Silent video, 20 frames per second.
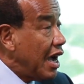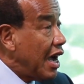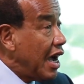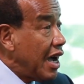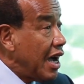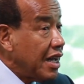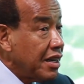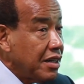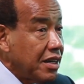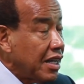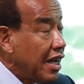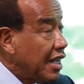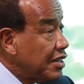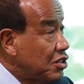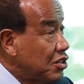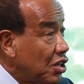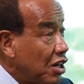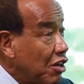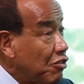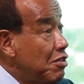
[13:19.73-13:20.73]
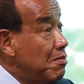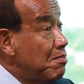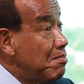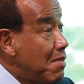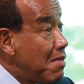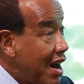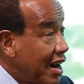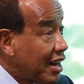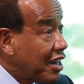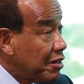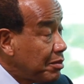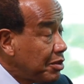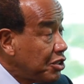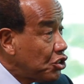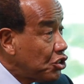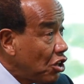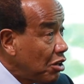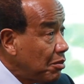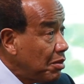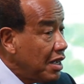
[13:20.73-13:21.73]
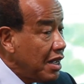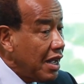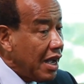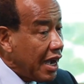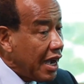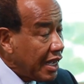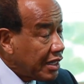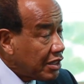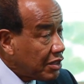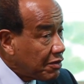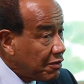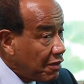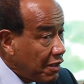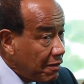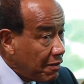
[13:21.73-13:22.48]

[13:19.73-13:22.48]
and has done a remarkable job at